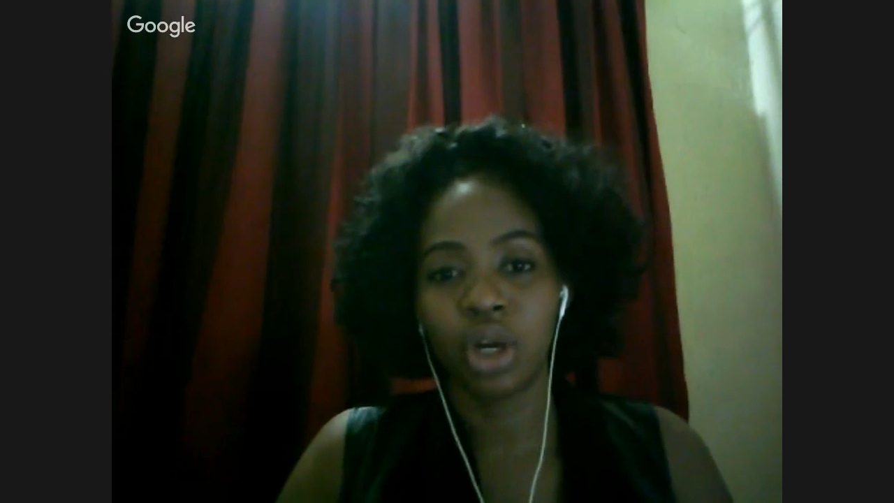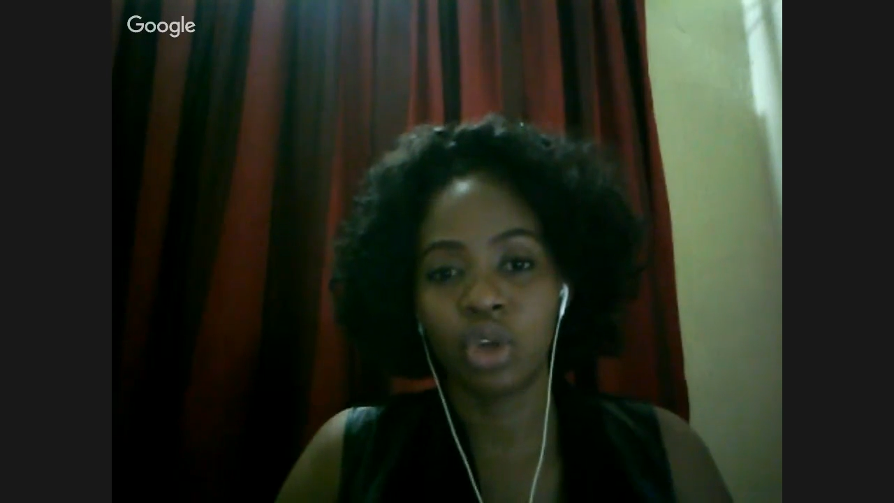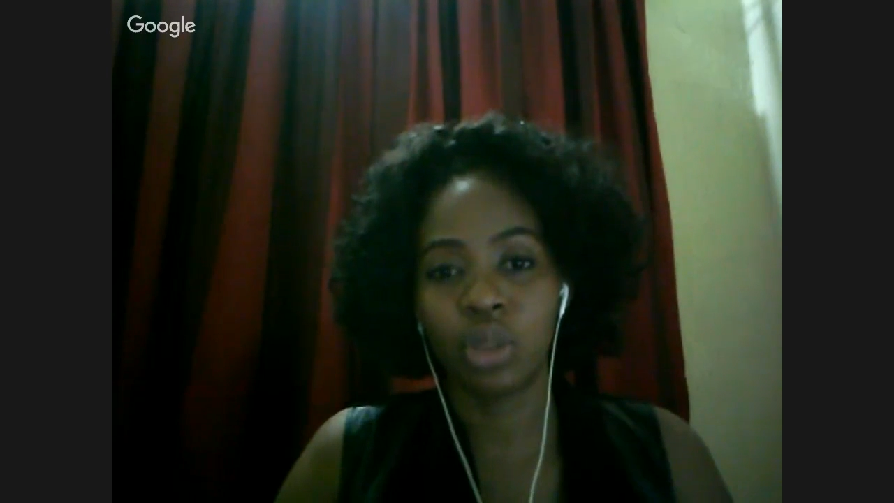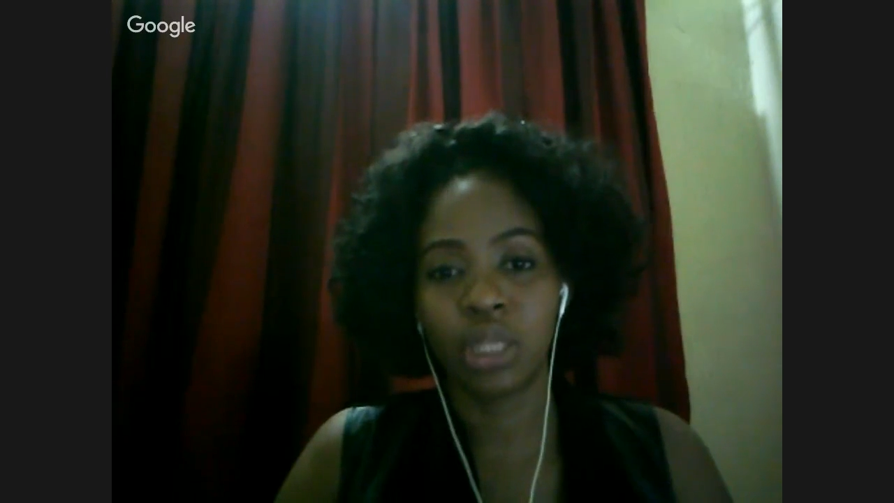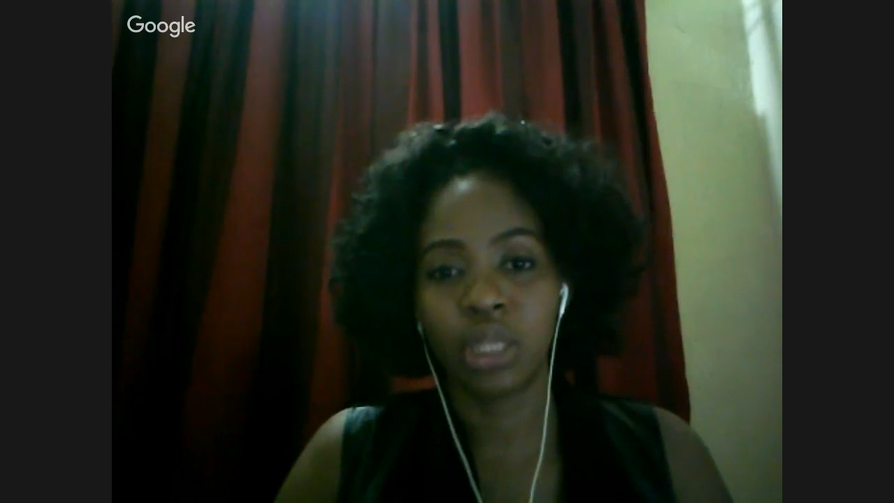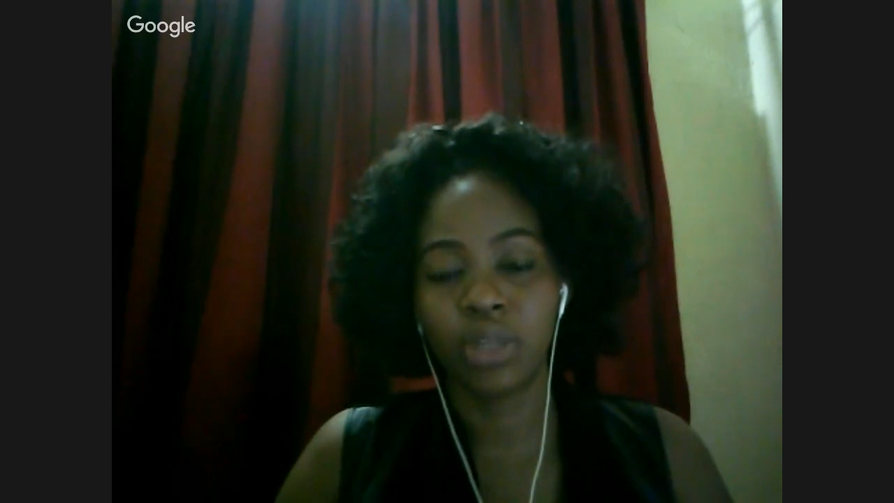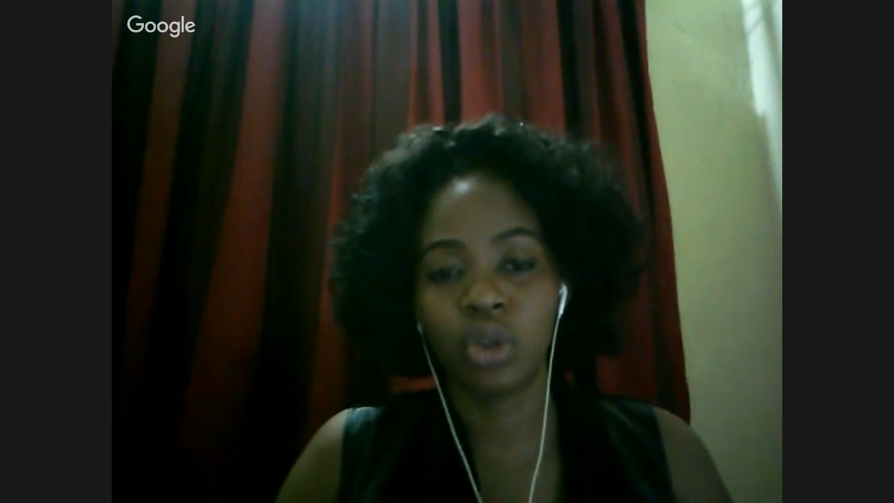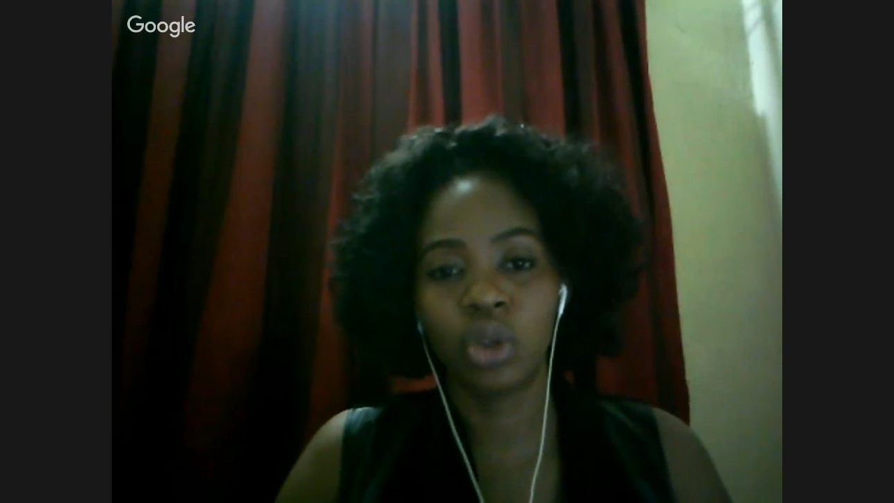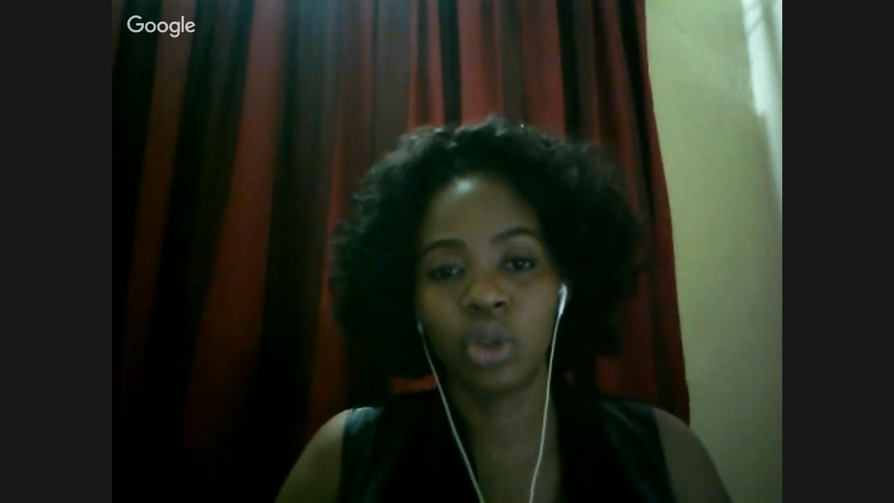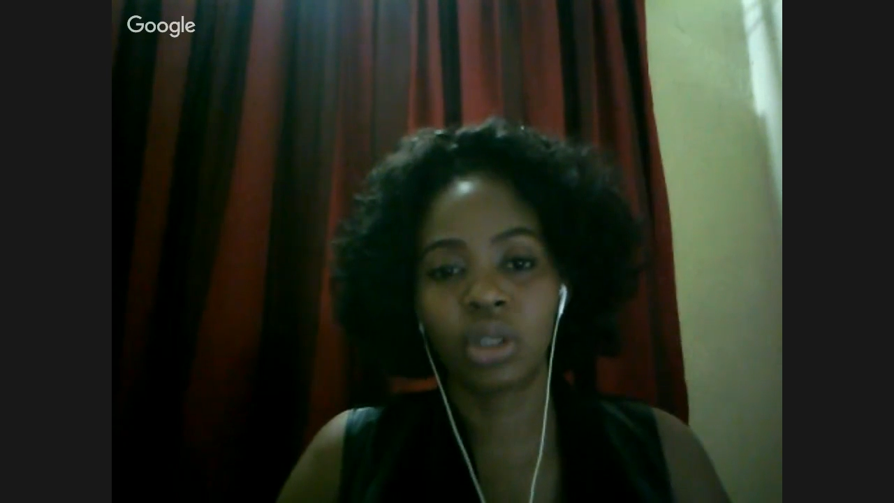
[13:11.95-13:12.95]
you're tempted to
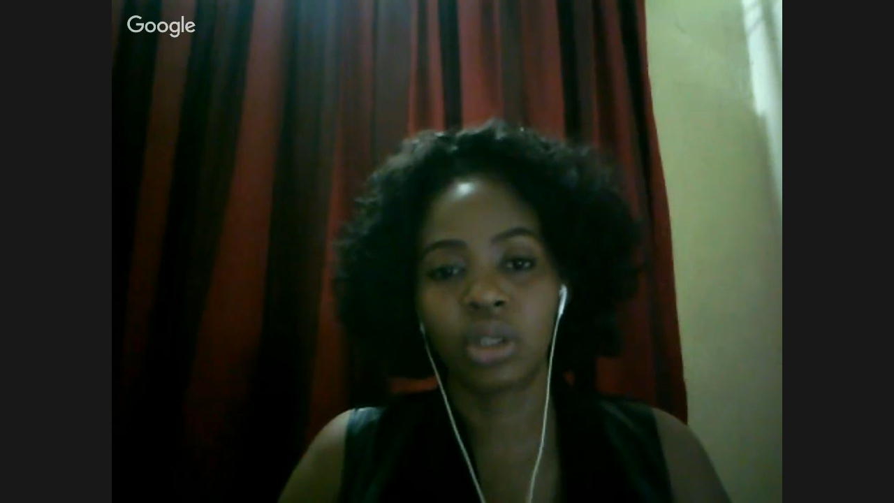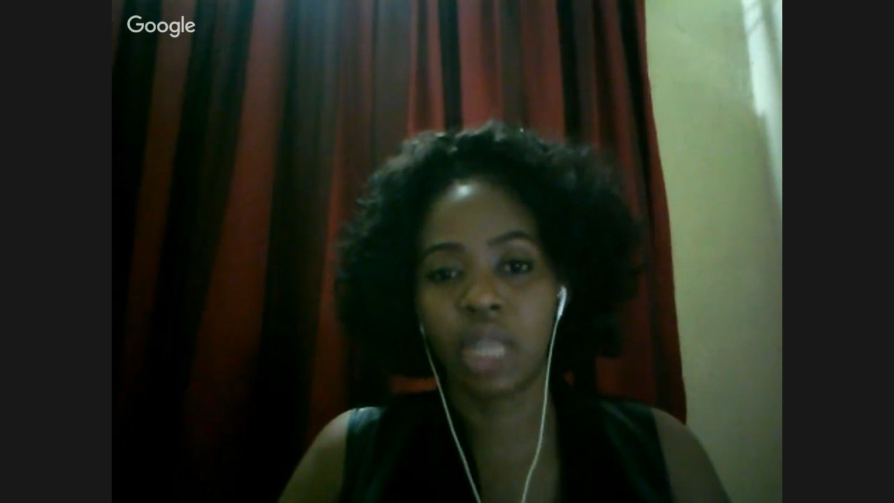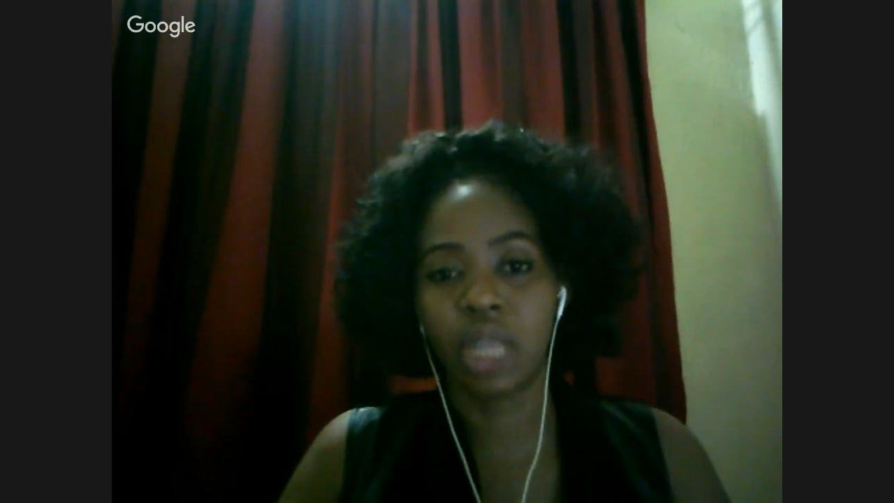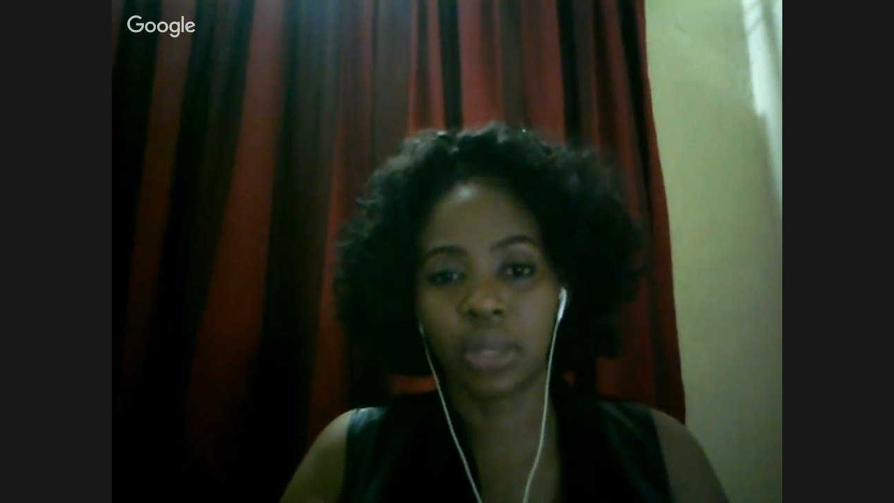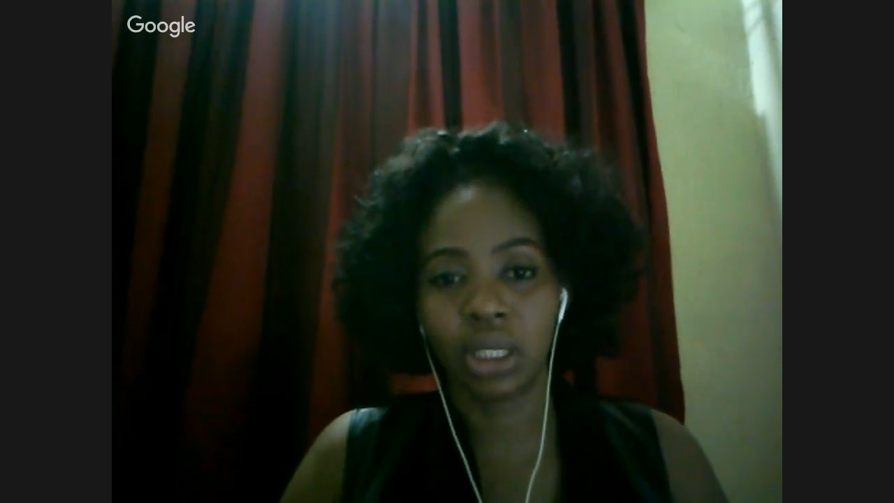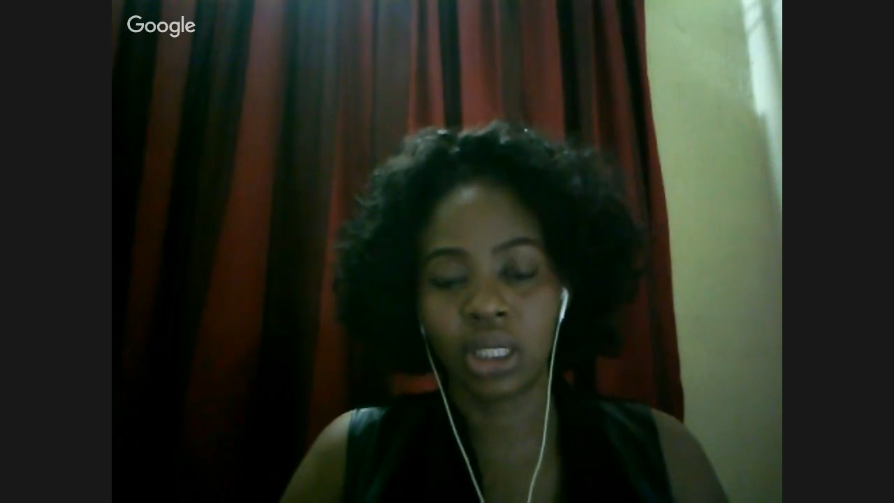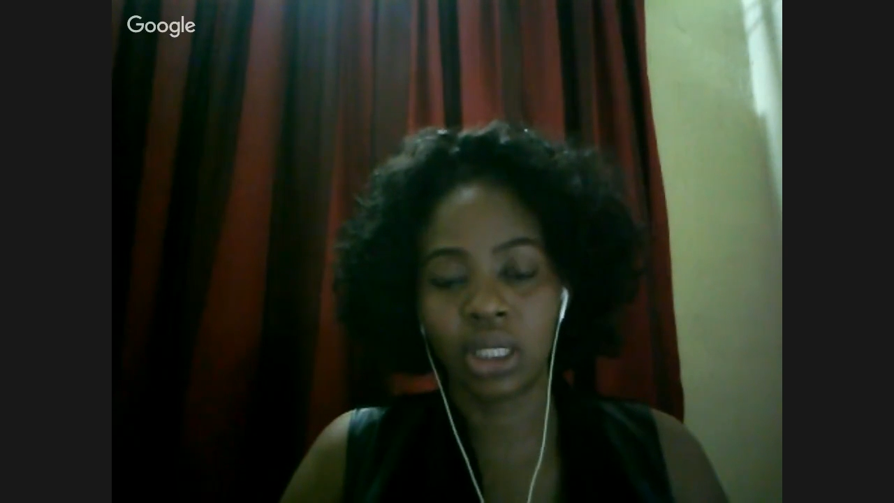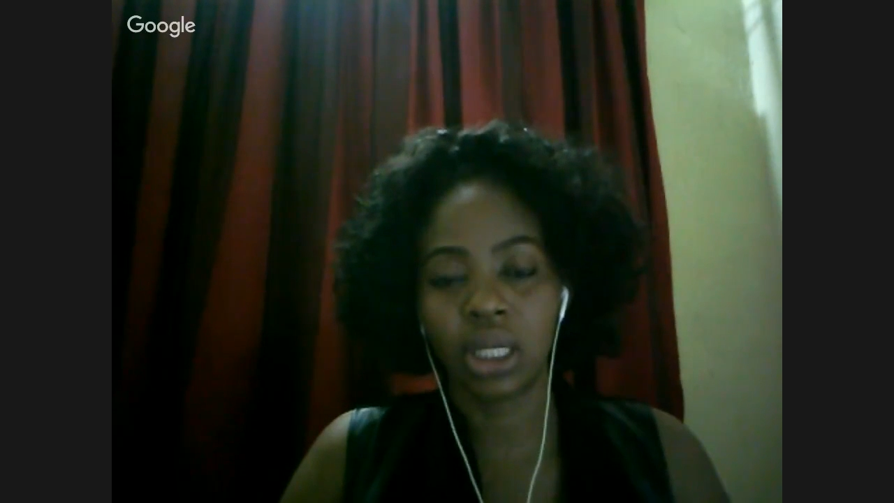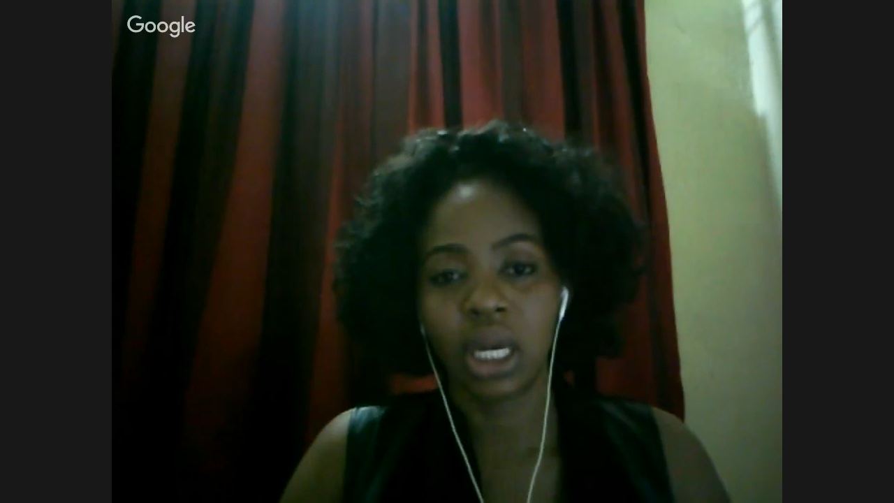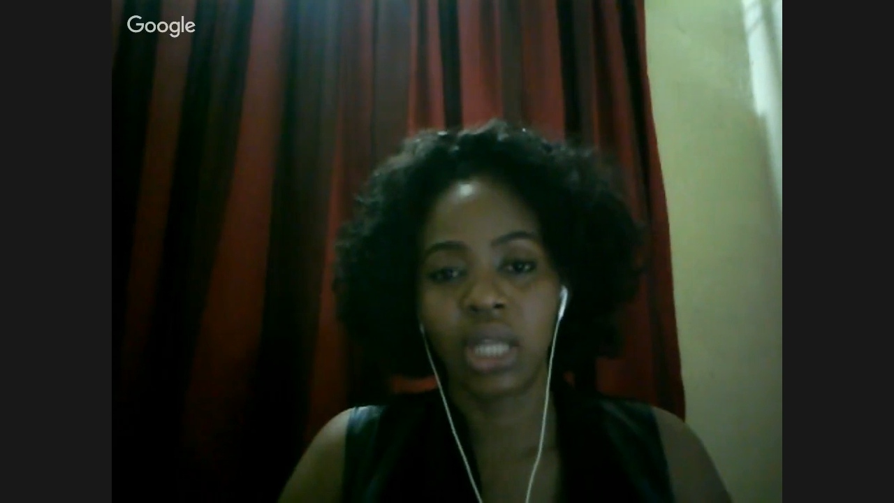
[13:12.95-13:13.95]
just down it.